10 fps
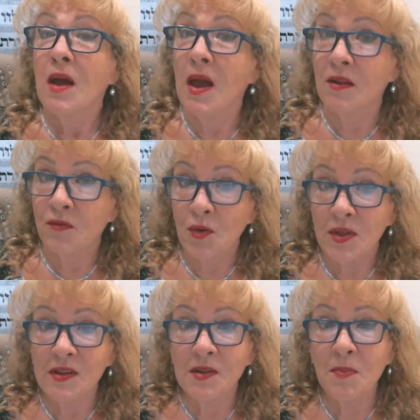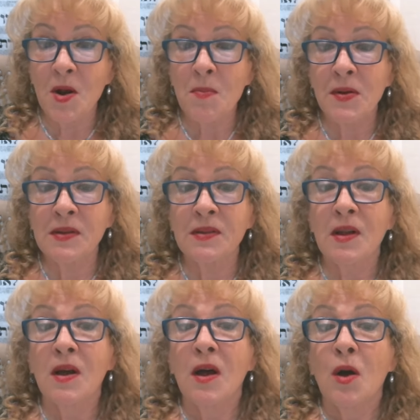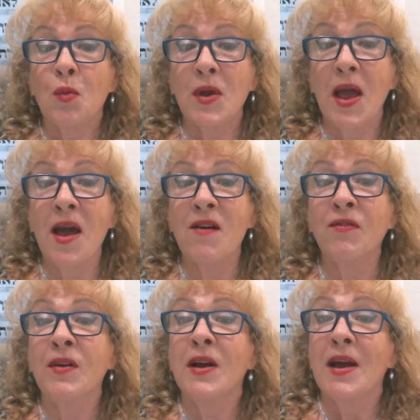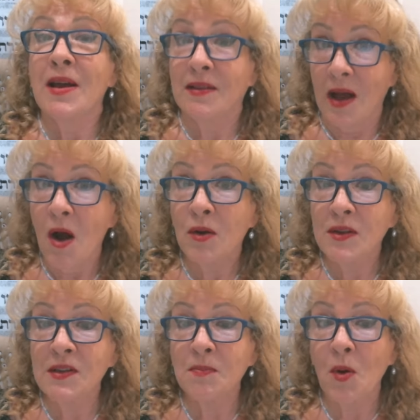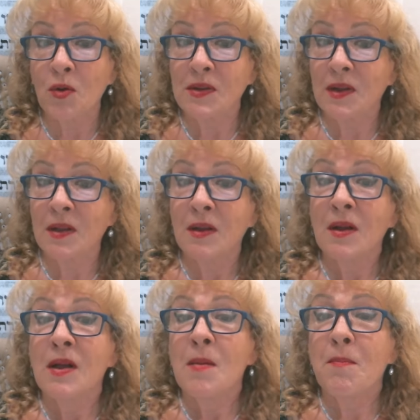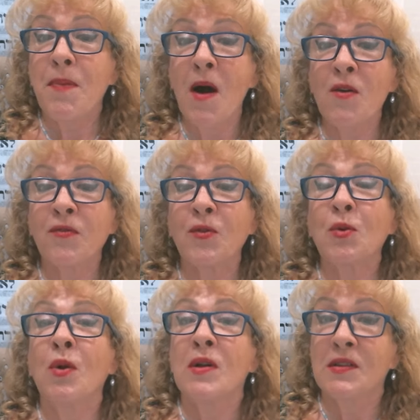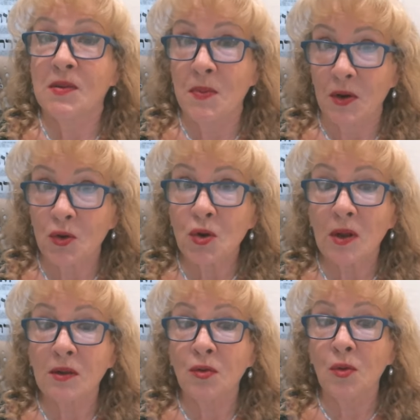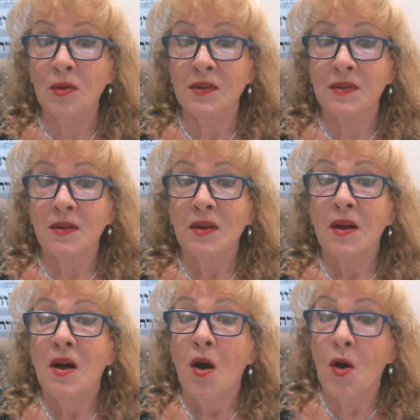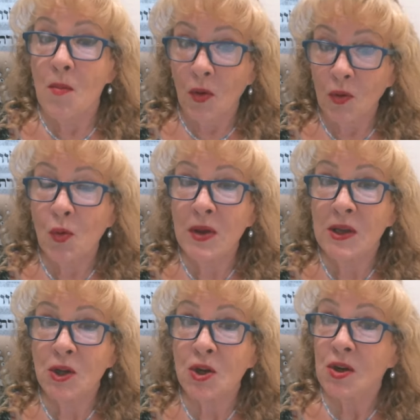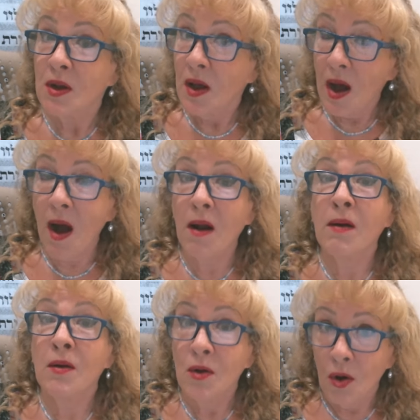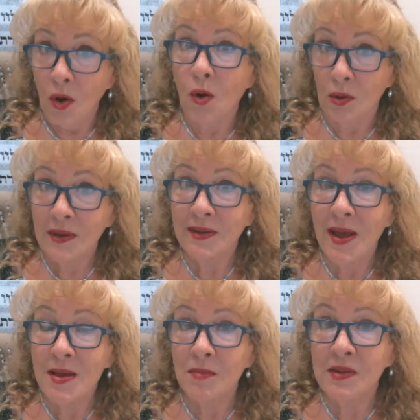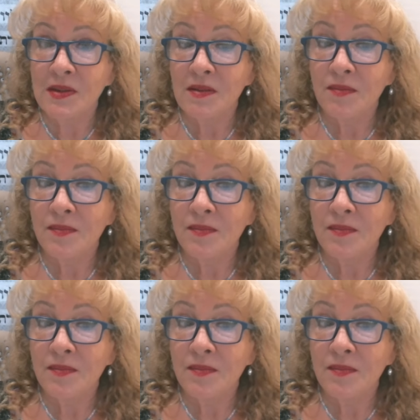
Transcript: And for this purpose, we have at our disposal powerful spiritual tools, among which are holy names.